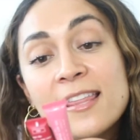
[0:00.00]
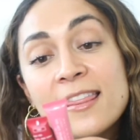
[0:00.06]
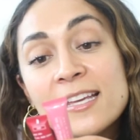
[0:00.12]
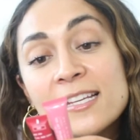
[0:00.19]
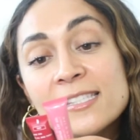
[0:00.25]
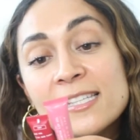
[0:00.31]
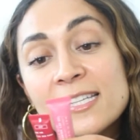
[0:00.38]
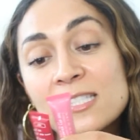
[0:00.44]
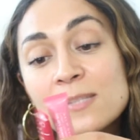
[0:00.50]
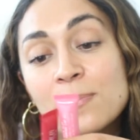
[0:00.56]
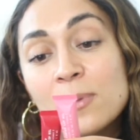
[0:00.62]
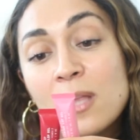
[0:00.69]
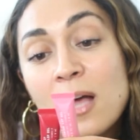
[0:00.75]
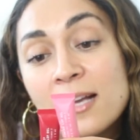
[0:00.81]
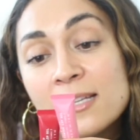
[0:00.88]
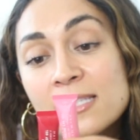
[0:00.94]
This is
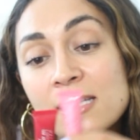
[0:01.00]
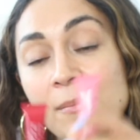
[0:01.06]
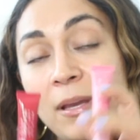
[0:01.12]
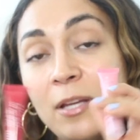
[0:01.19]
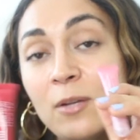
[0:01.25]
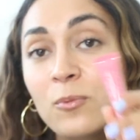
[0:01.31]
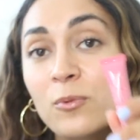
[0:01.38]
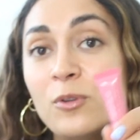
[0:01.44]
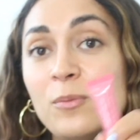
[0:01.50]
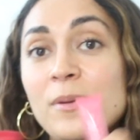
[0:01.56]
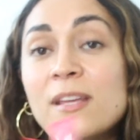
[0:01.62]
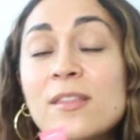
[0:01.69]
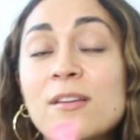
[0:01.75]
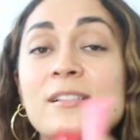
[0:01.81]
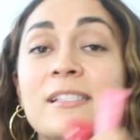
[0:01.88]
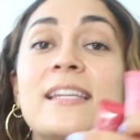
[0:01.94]
Blossom and Ruby.
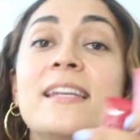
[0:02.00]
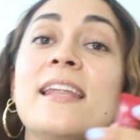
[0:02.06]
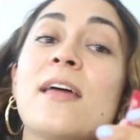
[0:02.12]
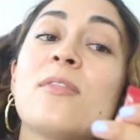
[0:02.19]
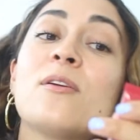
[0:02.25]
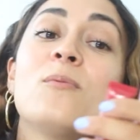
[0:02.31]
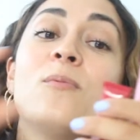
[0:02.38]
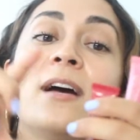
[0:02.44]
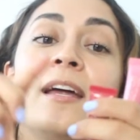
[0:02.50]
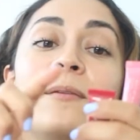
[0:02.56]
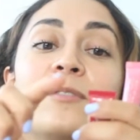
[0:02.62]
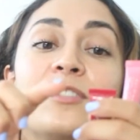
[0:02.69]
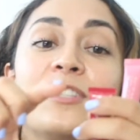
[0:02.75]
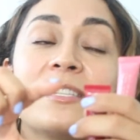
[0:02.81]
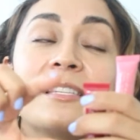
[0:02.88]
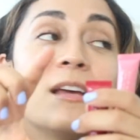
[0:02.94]
There's another one,
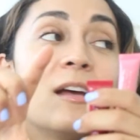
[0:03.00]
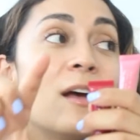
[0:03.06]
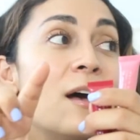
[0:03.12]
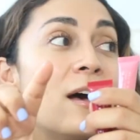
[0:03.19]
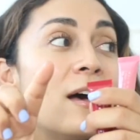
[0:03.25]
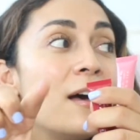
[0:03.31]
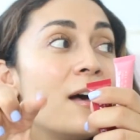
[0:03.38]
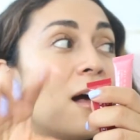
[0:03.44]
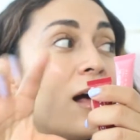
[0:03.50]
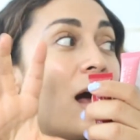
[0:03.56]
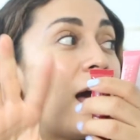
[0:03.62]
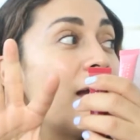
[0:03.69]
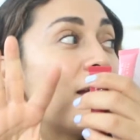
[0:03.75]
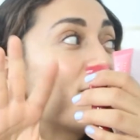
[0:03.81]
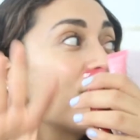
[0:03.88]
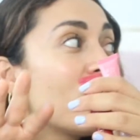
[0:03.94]
which is
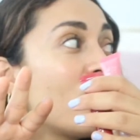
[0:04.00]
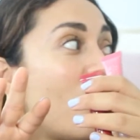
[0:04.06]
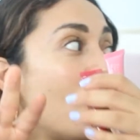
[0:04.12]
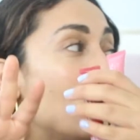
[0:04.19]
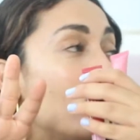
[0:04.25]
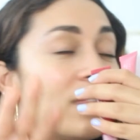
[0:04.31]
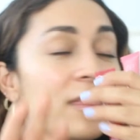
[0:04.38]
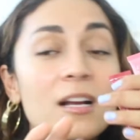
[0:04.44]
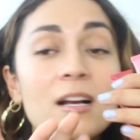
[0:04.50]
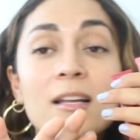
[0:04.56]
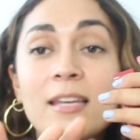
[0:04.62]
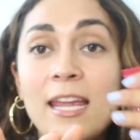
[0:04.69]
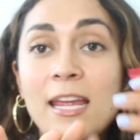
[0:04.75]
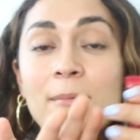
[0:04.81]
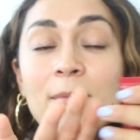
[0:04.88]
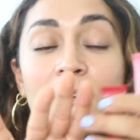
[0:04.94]
I forgot what the
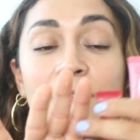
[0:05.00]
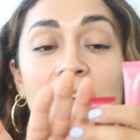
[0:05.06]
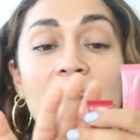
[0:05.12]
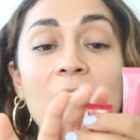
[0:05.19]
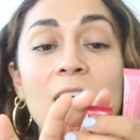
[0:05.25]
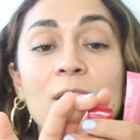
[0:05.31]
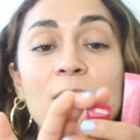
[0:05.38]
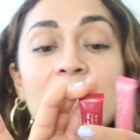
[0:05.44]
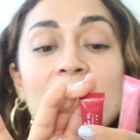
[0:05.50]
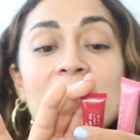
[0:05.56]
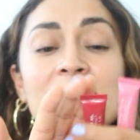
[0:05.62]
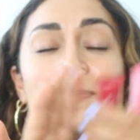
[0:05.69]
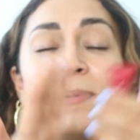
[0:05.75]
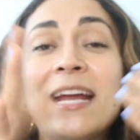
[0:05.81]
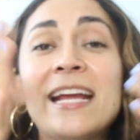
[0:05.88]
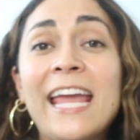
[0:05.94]
name or the color is,
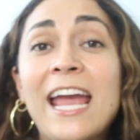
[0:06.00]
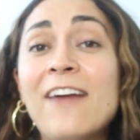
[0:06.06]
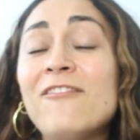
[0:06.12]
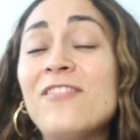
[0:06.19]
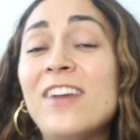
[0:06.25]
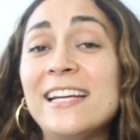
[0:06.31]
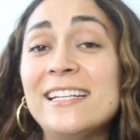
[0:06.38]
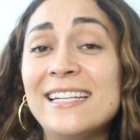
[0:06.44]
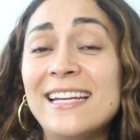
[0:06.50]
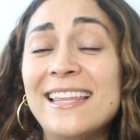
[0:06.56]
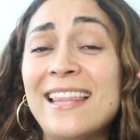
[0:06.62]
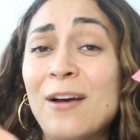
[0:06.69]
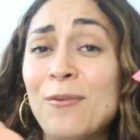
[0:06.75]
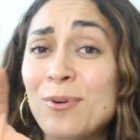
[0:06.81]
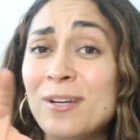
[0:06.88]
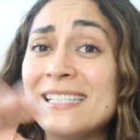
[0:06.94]
but I can't find it. And
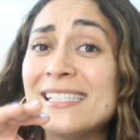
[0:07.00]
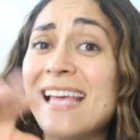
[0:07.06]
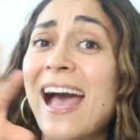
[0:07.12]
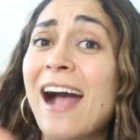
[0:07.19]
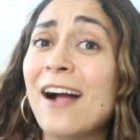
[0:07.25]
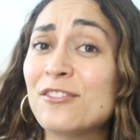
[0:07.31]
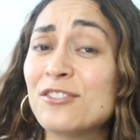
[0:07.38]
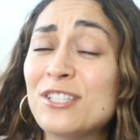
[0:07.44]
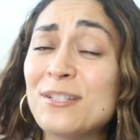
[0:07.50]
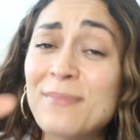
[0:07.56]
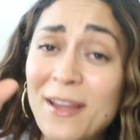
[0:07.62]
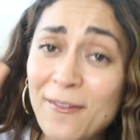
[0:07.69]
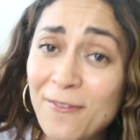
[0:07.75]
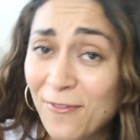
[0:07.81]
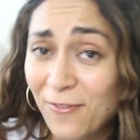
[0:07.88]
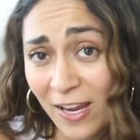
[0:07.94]
that one is actually
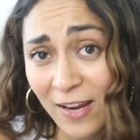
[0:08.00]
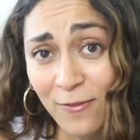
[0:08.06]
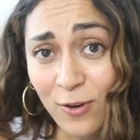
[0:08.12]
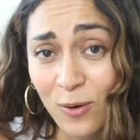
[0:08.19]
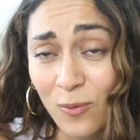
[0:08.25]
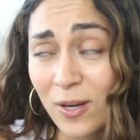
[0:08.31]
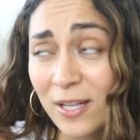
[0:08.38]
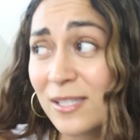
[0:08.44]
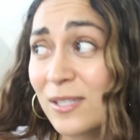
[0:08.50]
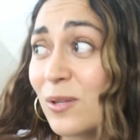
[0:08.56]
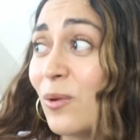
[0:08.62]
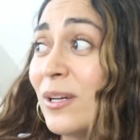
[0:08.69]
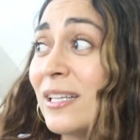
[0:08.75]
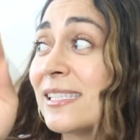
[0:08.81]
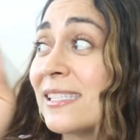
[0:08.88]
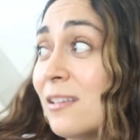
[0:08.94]
my favorite one. So
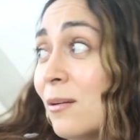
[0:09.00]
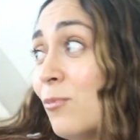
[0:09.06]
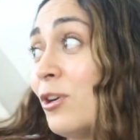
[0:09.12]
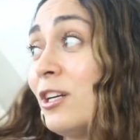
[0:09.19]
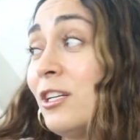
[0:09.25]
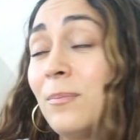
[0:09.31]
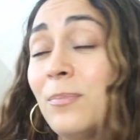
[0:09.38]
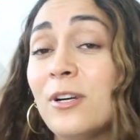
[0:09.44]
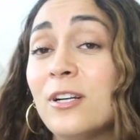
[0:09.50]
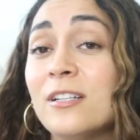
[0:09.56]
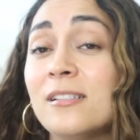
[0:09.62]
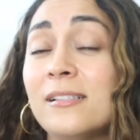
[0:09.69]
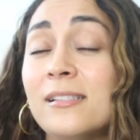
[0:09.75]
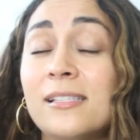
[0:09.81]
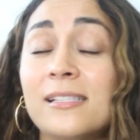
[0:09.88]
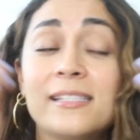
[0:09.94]
it's somewhere in a
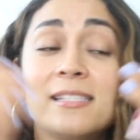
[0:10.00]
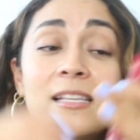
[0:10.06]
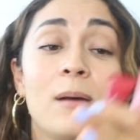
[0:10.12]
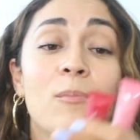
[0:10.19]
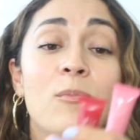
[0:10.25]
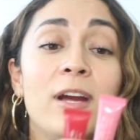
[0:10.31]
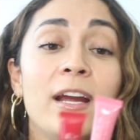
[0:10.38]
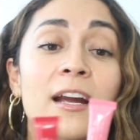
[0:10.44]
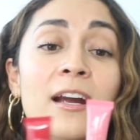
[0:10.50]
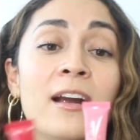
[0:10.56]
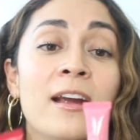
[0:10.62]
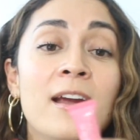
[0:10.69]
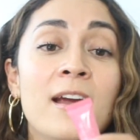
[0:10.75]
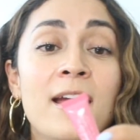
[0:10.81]
purse somewhere.